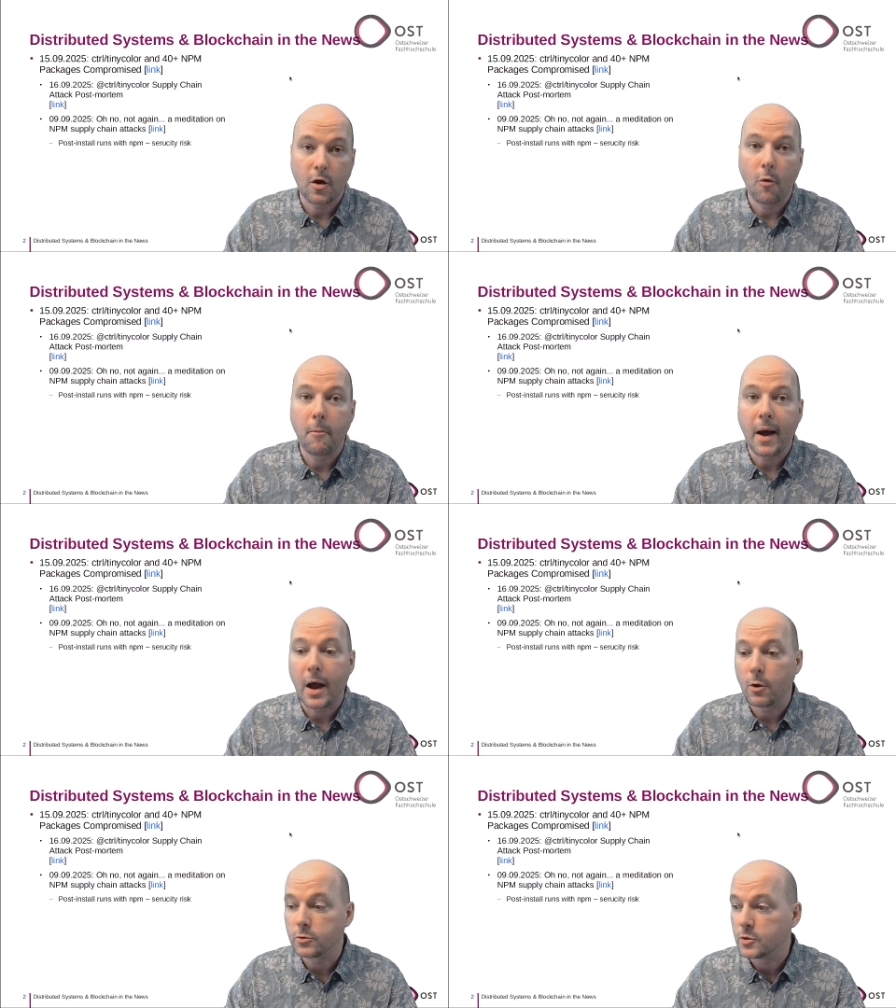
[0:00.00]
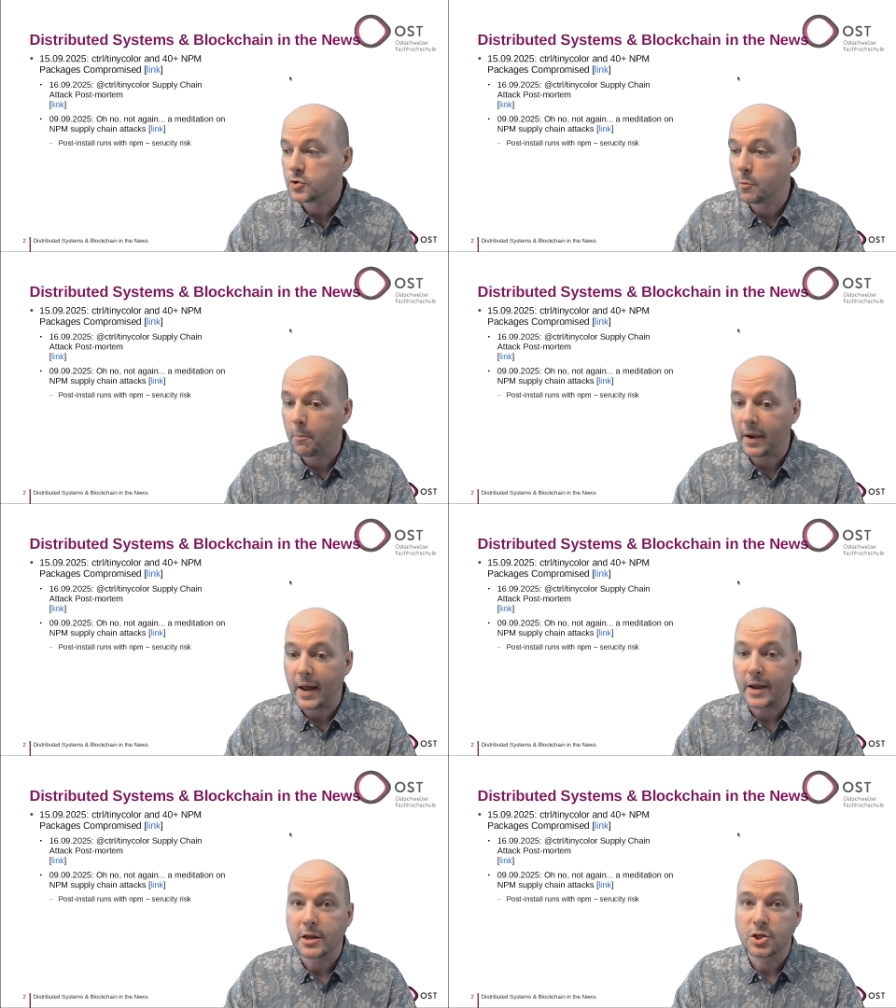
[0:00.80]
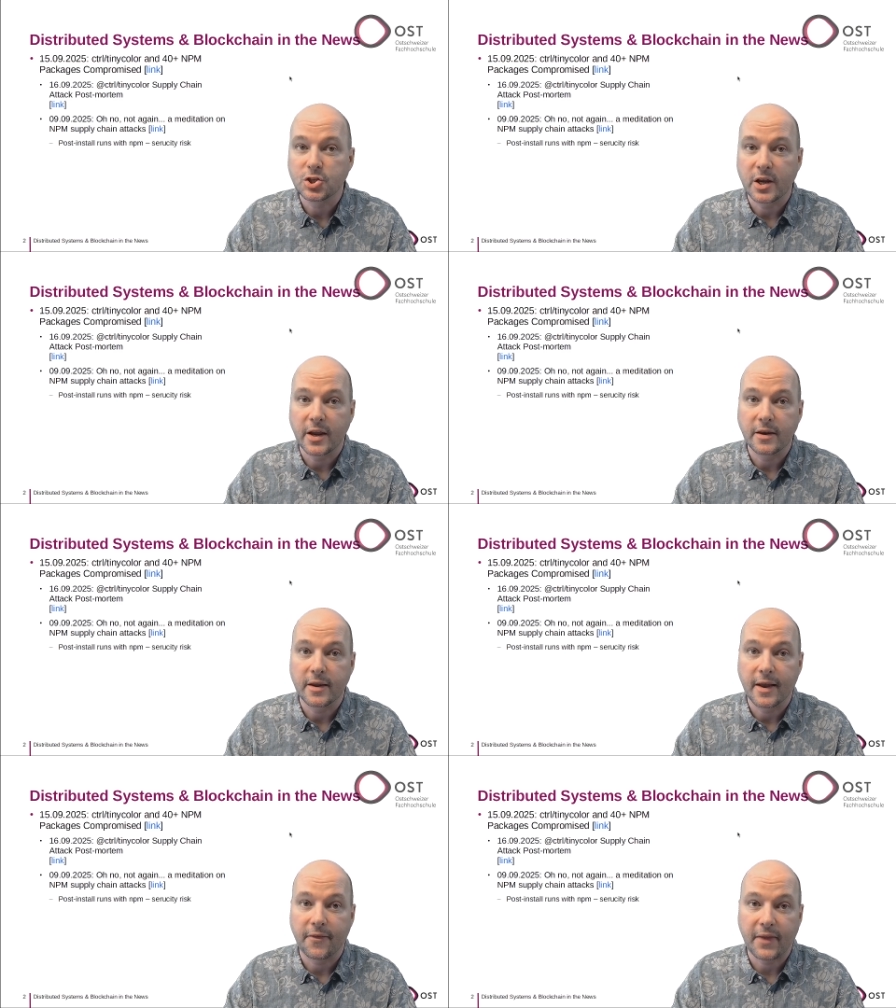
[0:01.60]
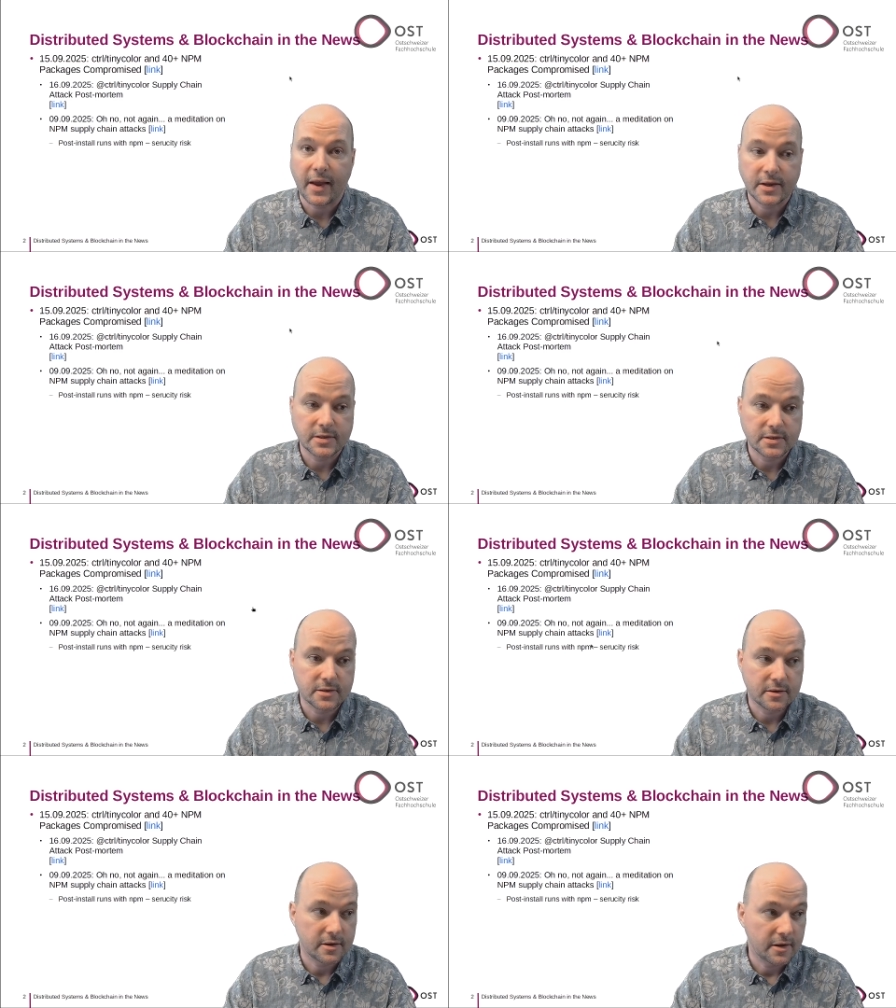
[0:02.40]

about supply chain attacks.